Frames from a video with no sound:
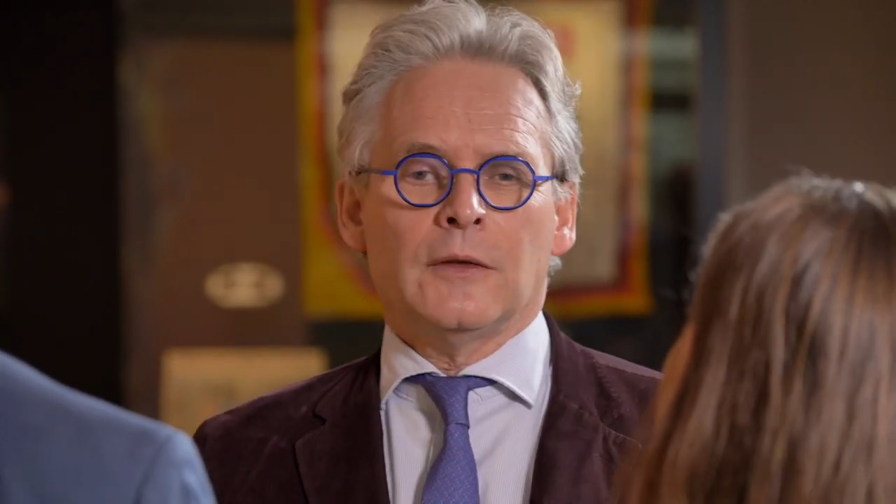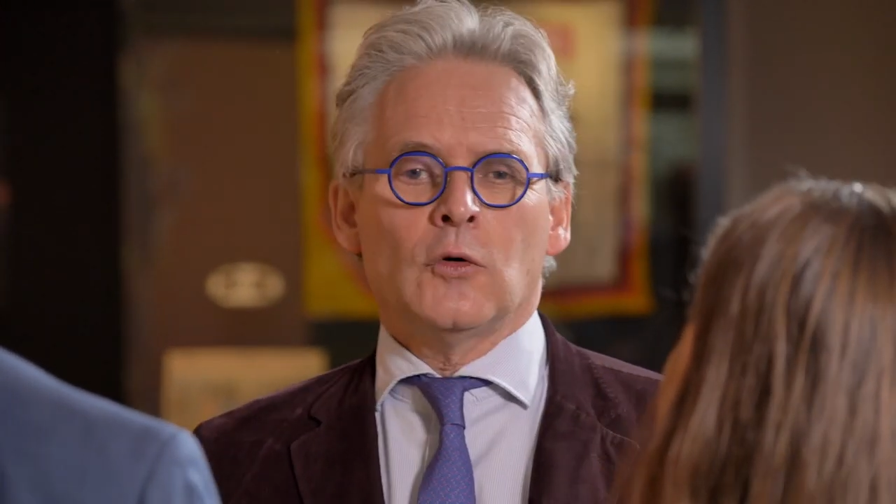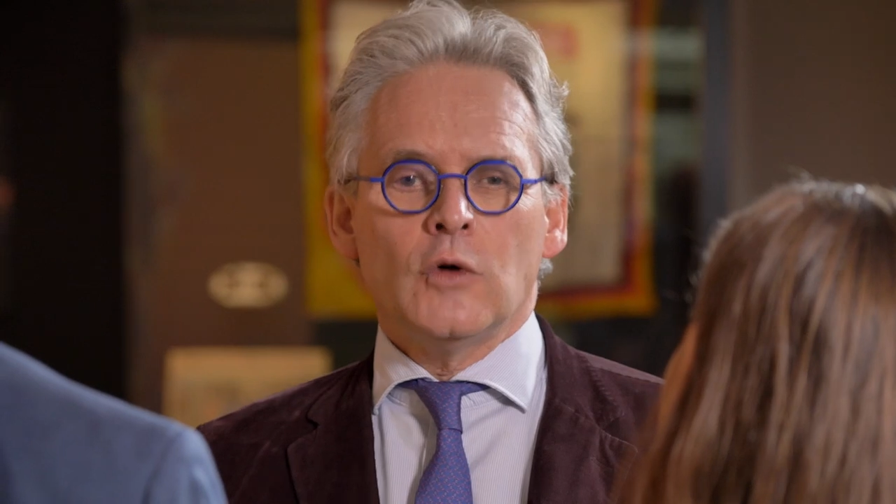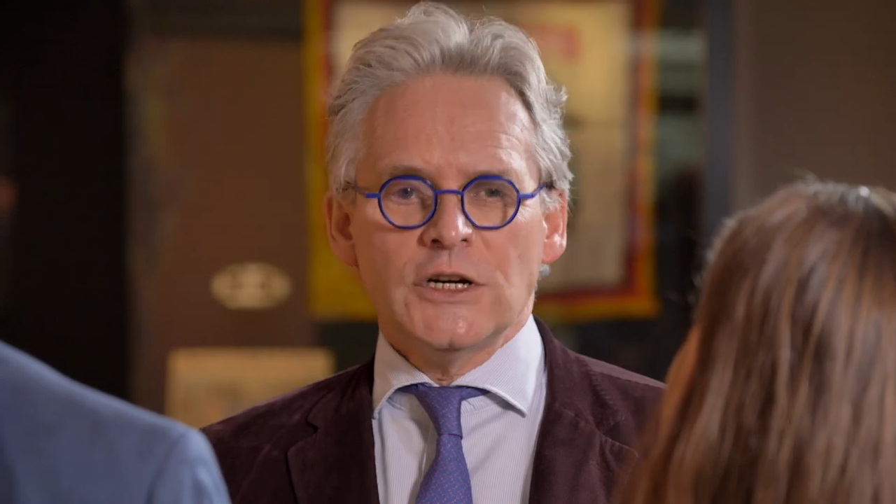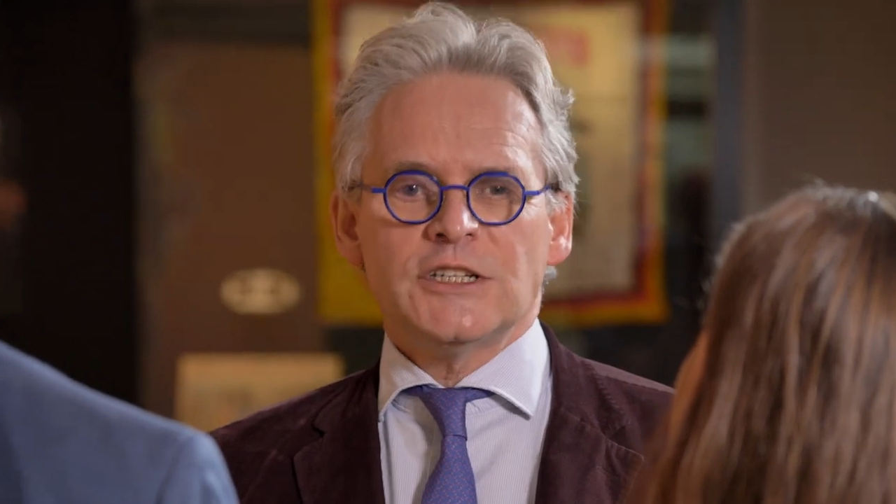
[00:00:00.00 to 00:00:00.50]

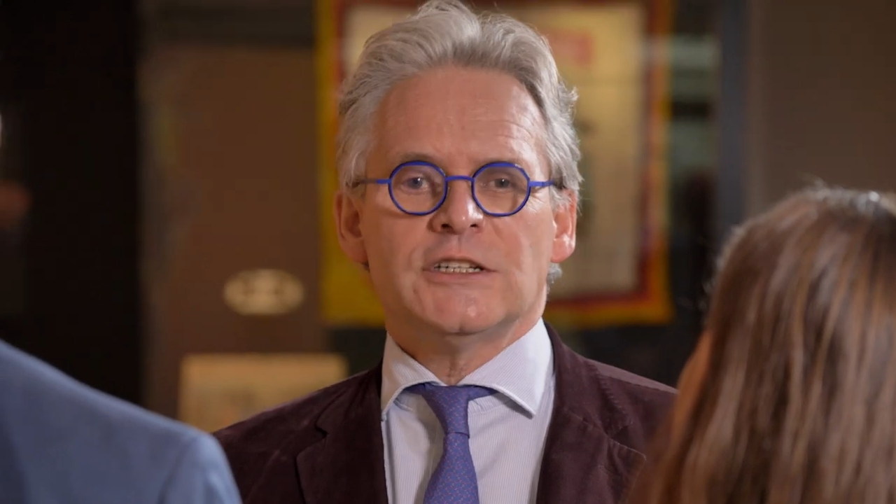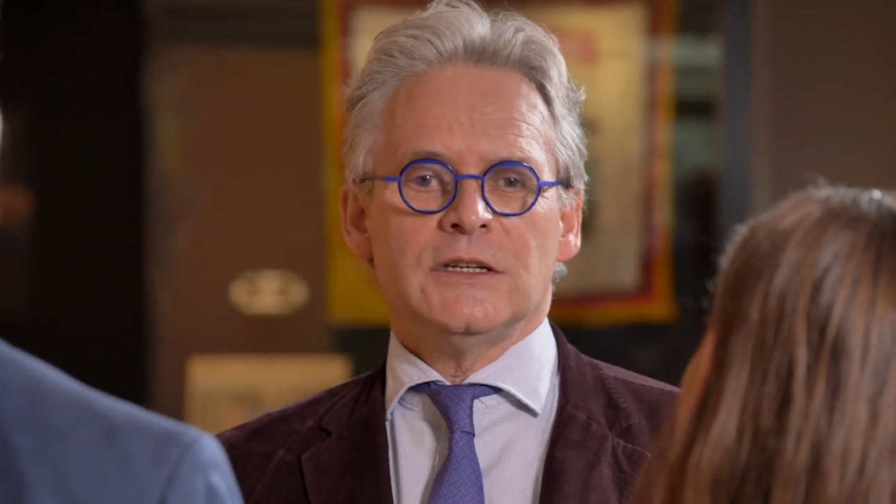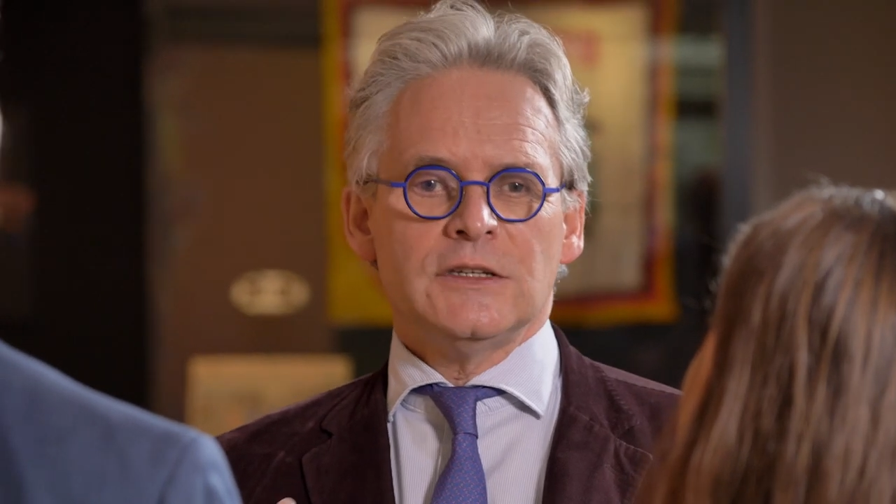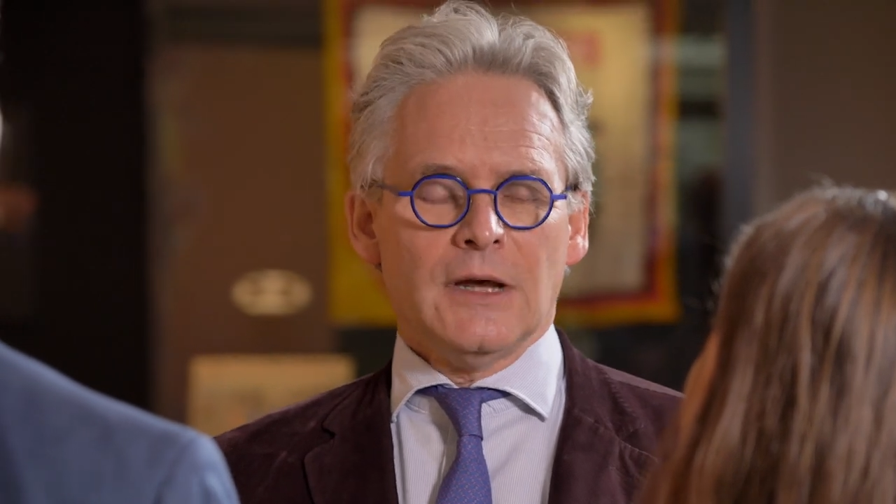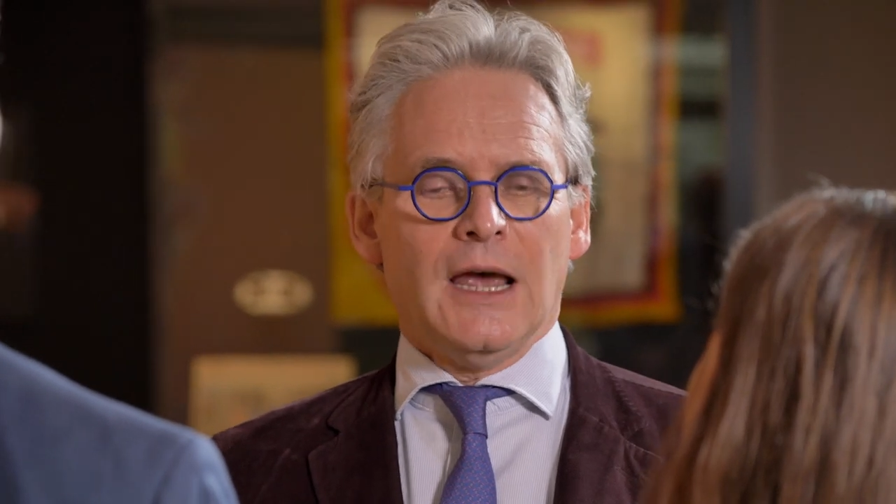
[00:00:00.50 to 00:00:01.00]

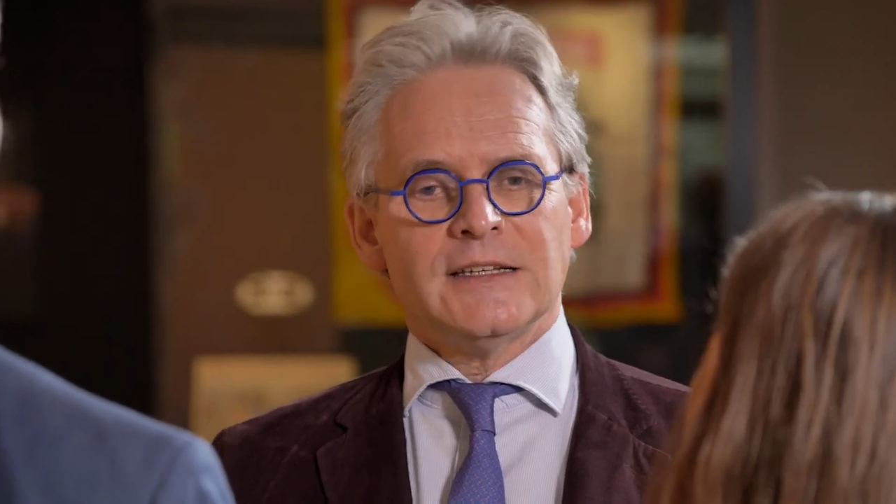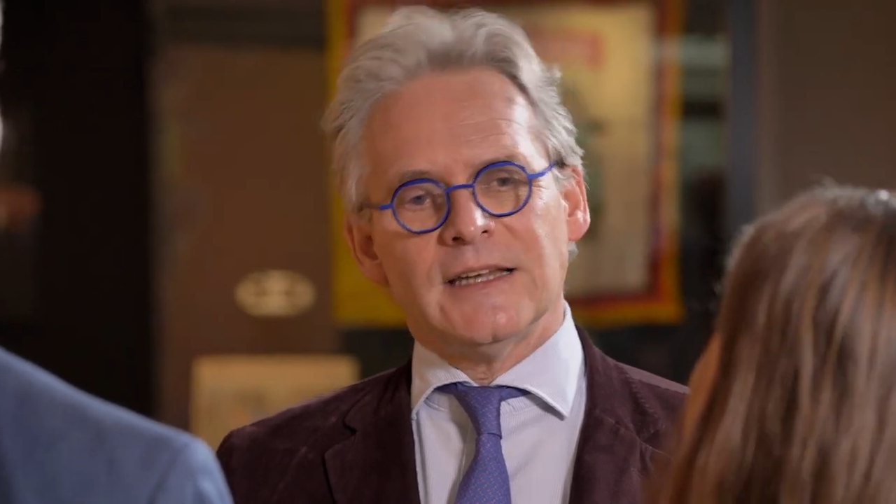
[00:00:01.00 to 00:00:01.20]
question to add,